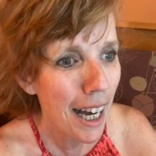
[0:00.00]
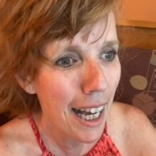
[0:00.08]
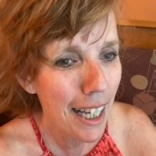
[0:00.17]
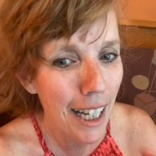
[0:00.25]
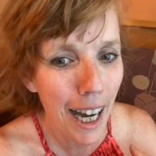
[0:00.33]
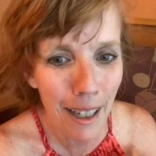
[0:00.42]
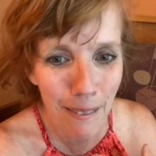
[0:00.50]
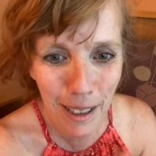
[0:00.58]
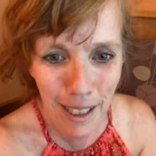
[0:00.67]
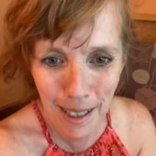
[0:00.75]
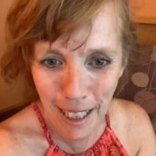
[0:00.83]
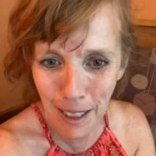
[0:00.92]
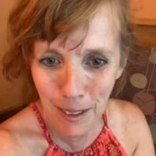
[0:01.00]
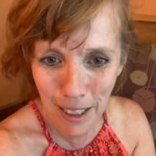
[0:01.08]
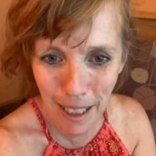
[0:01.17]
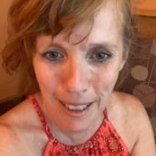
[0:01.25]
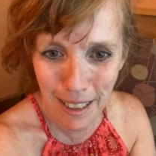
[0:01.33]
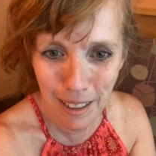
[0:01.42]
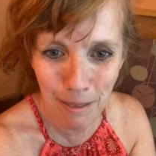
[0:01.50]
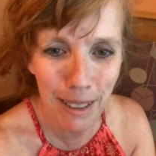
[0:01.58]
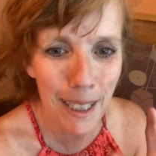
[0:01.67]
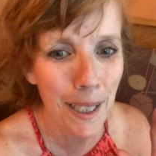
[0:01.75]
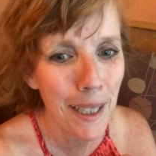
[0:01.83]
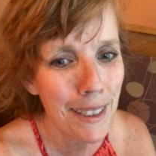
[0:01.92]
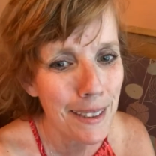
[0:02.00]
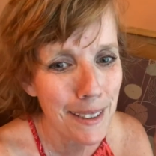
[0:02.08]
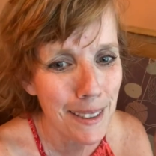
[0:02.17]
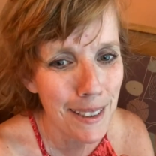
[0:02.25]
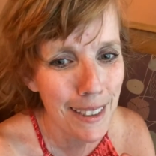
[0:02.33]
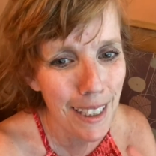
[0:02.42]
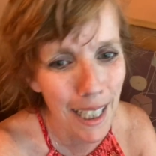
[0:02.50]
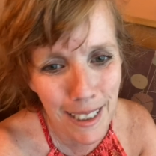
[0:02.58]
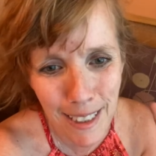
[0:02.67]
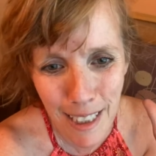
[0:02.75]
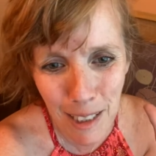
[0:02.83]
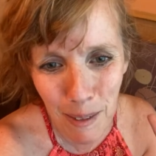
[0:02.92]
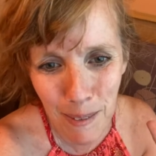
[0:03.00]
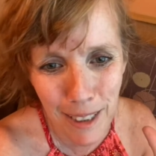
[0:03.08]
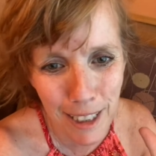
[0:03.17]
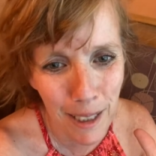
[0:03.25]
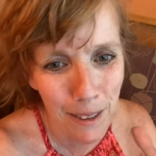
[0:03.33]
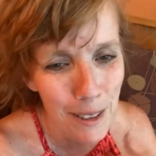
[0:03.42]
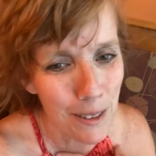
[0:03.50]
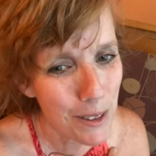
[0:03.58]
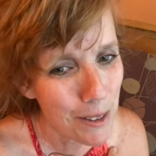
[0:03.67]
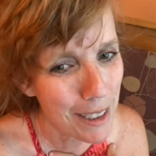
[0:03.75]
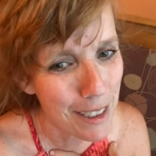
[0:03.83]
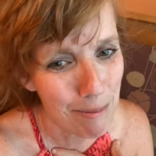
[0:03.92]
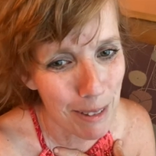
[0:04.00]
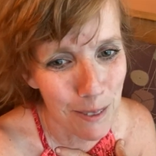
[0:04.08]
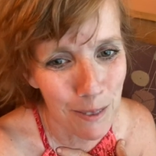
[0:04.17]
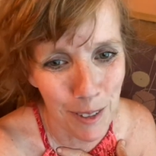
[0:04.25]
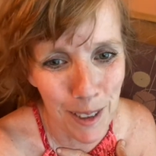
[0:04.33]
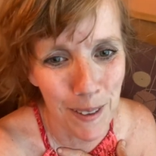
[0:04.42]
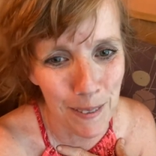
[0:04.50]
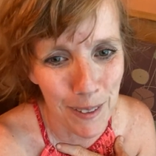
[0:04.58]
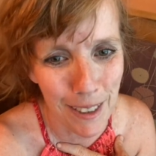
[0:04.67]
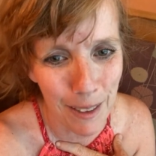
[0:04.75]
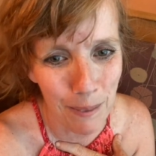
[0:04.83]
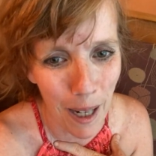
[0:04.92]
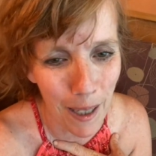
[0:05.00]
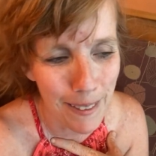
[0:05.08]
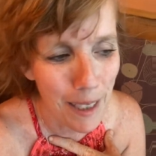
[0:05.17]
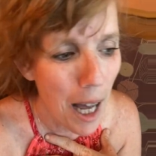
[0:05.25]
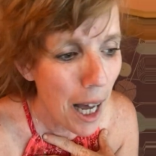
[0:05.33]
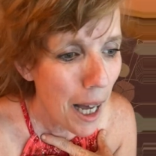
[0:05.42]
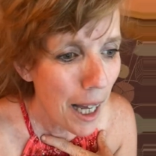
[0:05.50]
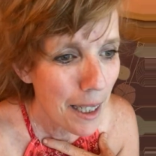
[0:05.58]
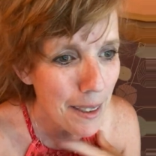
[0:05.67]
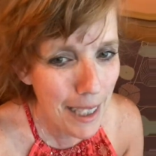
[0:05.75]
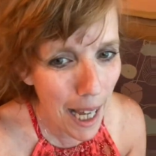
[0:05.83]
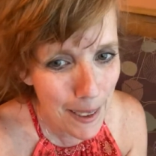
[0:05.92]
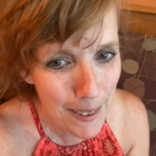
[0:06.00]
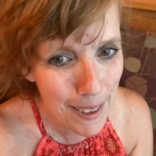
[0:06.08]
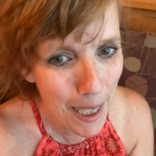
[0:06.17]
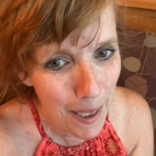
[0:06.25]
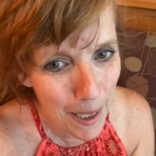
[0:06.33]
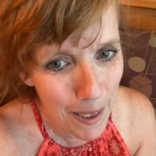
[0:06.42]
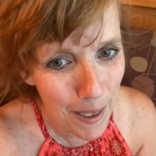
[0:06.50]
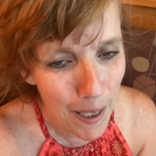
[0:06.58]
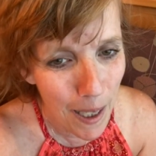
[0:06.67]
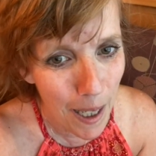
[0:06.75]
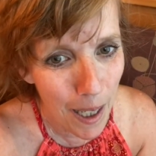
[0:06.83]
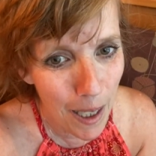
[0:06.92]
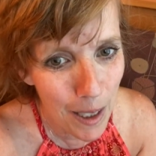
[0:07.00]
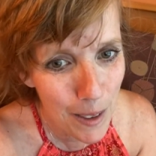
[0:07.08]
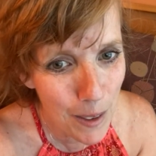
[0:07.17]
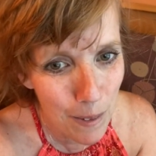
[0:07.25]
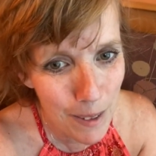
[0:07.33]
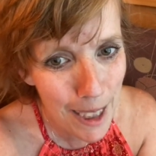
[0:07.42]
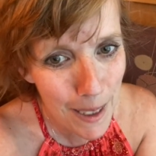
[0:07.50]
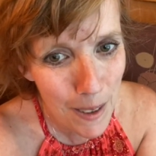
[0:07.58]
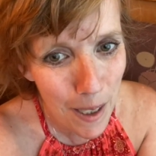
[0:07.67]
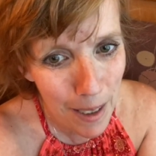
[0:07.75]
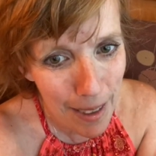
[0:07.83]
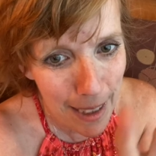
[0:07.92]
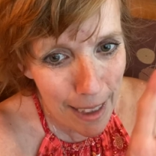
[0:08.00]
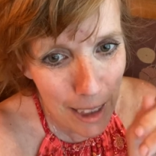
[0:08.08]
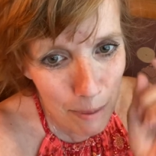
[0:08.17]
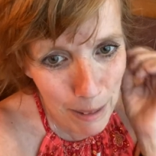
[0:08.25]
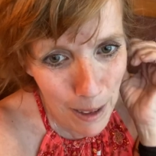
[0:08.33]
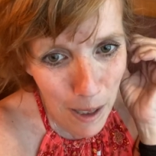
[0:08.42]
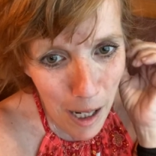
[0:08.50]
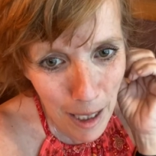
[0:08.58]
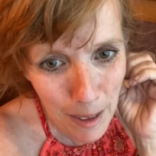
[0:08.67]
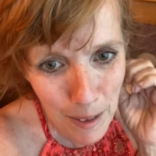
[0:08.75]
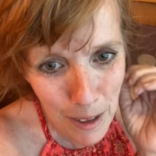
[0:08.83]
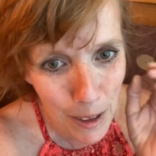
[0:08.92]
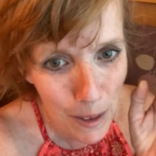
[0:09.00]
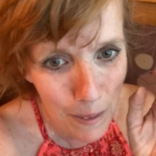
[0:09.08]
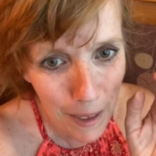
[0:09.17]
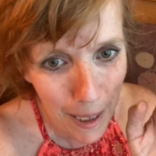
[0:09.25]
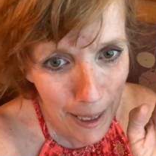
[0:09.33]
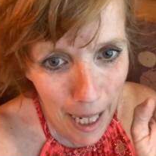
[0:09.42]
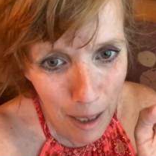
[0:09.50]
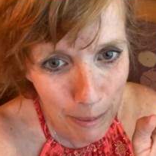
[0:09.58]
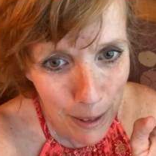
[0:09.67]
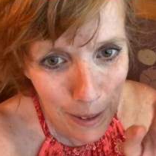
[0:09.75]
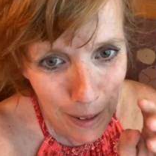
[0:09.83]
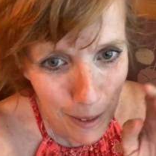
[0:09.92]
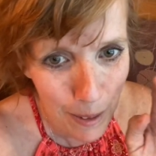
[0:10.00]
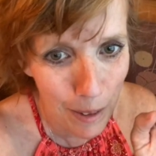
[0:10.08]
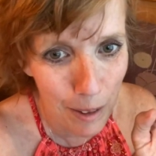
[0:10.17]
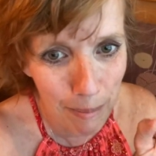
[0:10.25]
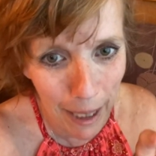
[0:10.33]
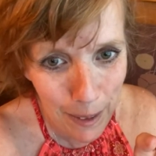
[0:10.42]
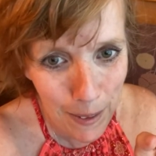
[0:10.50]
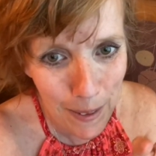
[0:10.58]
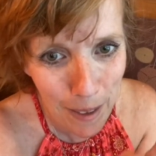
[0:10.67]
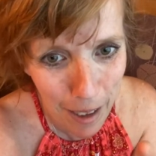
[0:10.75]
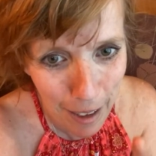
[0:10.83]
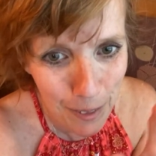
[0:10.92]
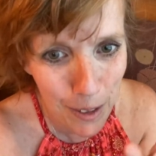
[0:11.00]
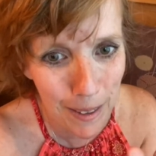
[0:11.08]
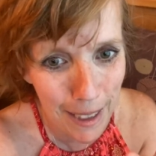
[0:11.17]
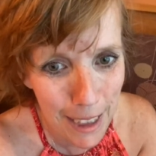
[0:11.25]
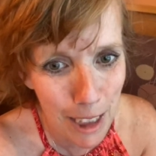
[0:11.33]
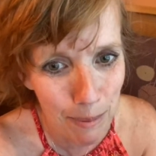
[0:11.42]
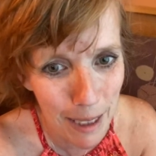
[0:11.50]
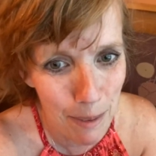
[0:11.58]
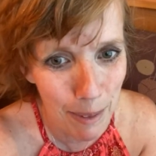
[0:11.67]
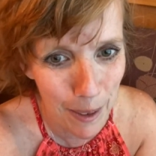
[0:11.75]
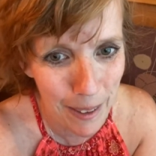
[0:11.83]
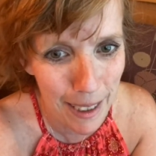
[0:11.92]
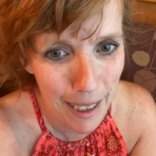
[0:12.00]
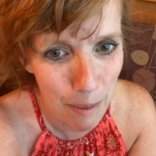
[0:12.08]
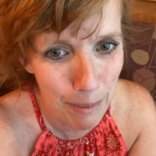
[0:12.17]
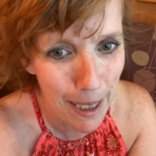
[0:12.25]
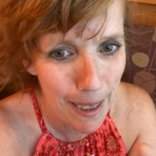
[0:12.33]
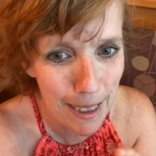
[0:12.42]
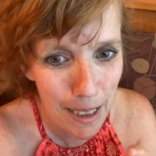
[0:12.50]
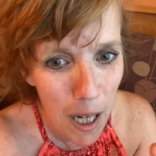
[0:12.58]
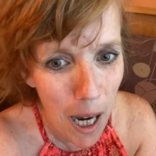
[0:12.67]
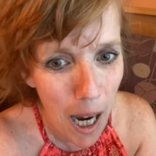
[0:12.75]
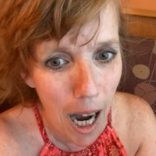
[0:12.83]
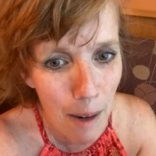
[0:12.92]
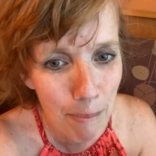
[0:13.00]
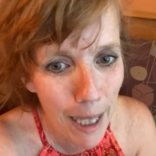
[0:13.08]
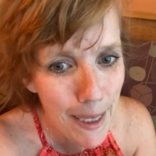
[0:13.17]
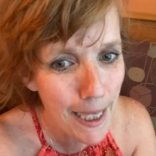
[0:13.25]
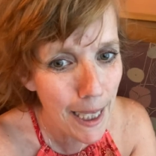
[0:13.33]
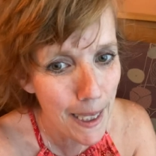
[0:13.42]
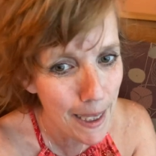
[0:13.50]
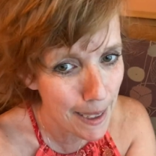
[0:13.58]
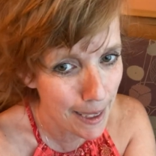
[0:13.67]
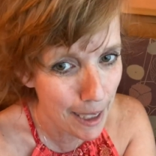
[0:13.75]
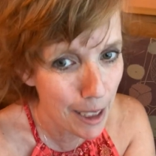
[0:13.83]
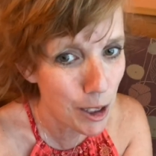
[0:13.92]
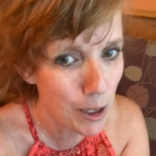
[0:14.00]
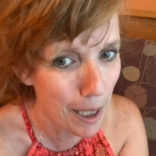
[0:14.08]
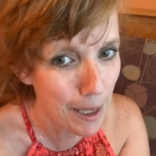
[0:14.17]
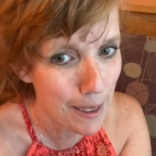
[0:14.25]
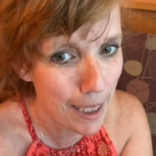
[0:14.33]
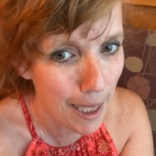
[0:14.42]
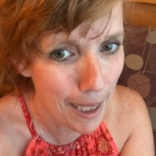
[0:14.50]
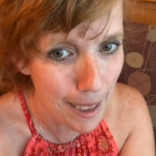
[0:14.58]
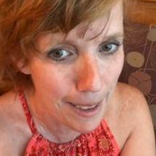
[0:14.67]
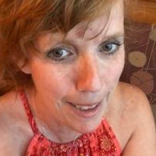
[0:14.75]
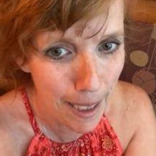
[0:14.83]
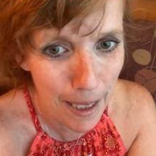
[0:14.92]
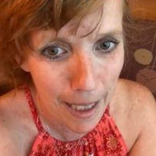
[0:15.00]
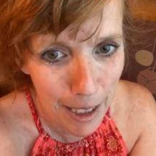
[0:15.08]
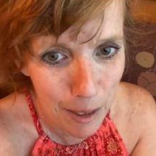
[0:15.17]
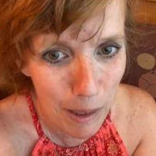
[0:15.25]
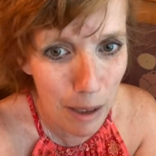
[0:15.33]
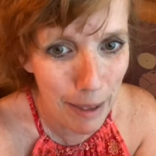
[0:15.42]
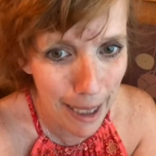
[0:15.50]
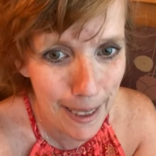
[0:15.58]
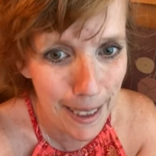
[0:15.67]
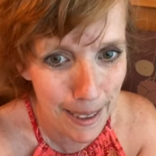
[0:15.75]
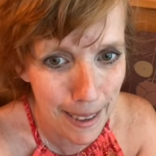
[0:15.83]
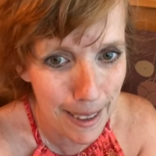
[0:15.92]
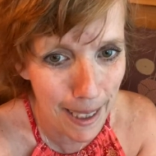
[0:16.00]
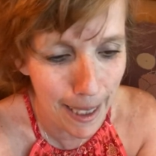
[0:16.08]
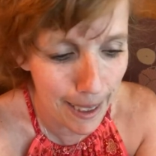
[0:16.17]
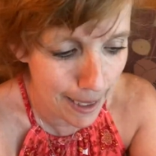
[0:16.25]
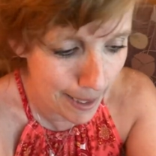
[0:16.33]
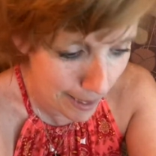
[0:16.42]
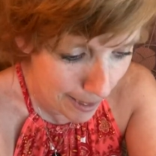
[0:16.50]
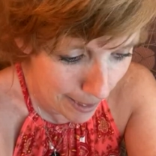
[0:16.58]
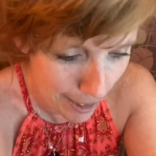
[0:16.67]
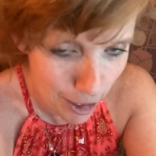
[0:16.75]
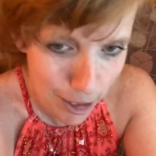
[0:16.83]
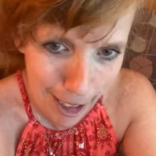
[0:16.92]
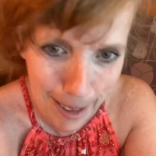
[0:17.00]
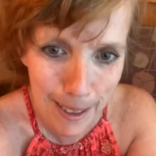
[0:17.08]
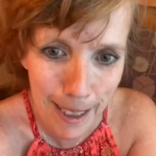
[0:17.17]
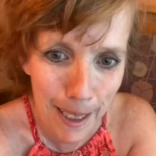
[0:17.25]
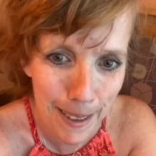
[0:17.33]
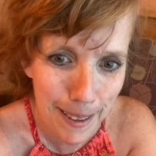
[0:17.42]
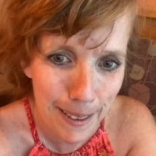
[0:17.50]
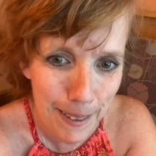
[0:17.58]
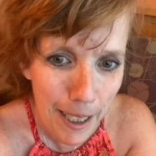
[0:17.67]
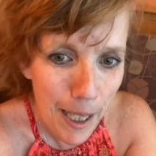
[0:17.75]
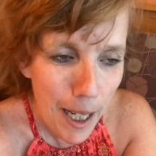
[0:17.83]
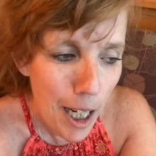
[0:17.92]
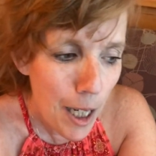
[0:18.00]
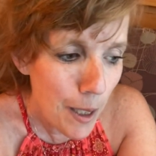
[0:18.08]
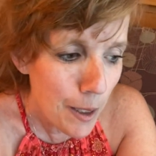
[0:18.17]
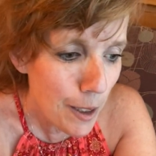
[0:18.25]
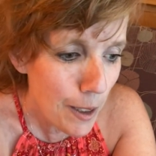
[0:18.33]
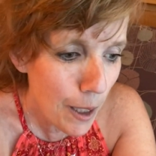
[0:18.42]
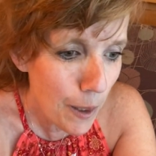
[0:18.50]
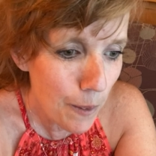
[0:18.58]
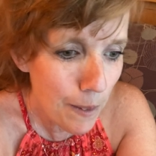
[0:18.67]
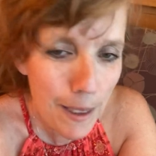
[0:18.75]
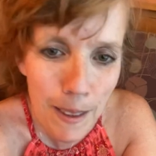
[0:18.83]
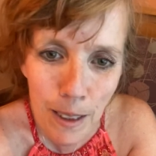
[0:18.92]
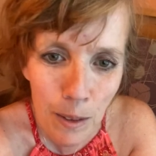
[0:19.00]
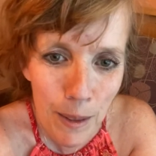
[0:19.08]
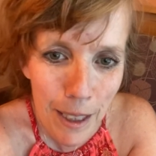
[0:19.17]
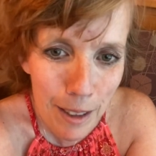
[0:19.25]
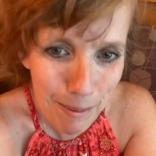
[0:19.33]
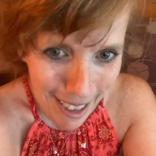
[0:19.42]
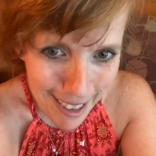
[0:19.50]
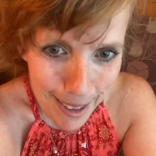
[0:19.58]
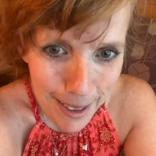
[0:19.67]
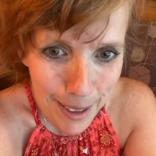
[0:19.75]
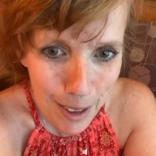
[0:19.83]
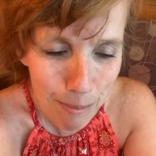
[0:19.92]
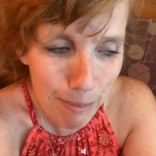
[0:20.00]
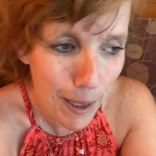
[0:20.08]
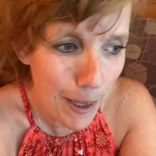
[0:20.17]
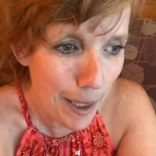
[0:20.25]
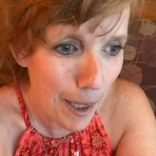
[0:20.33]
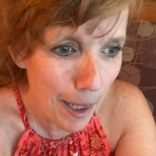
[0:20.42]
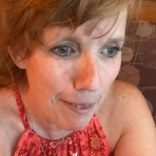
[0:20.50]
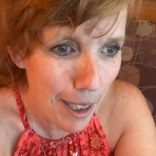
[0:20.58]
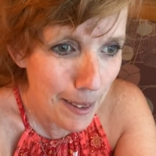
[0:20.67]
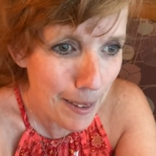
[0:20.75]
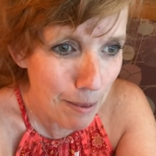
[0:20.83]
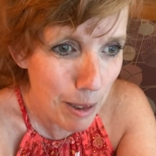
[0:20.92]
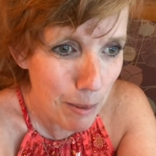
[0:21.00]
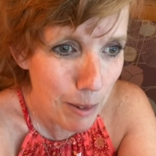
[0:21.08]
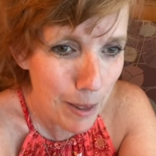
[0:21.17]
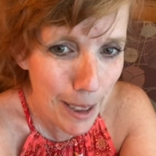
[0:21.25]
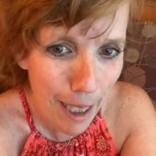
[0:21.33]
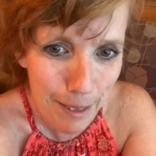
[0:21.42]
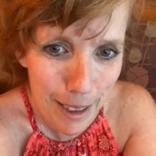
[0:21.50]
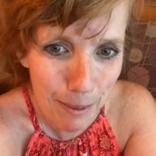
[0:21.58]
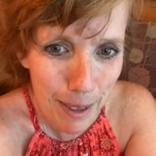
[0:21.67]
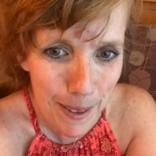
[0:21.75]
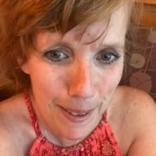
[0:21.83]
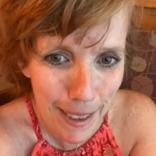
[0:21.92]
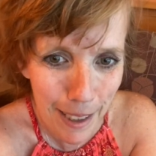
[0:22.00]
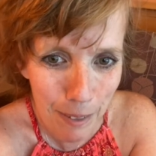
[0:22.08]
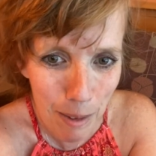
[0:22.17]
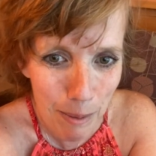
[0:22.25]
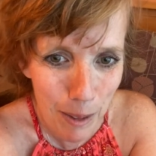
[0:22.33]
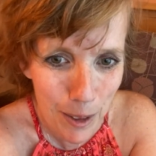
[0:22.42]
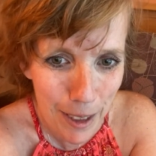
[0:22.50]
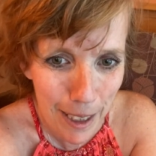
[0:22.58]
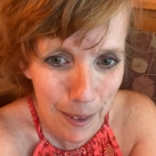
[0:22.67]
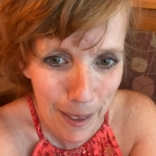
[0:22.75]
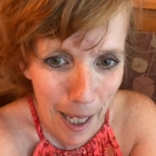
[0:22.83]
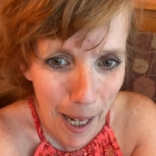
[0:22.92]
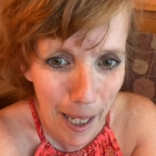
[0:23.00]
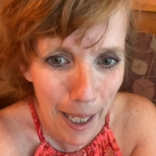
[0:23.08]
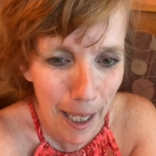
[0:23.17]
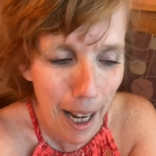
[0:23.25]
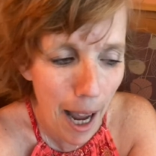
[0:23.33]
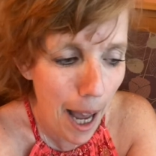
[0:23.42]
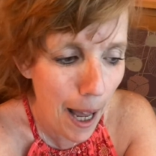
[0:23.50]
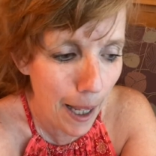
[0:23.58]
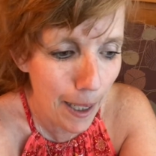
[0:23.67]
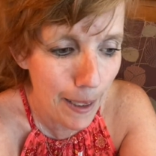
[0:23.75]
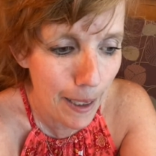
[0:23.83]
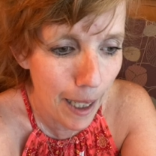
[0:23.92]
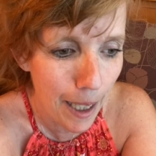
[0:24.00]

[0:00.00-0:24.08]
And I want to thank you, China, because the last time I was there, you treated me really, really well. That said, you know, TikTok needs to belong to like Apple or Microsoft, or it needs to be an American company, because my data is in China's hands, and I don't want my kids' data in China's hands. So this is a weird message, but I've had some people reach out to me to see if I'm emotionally okay, and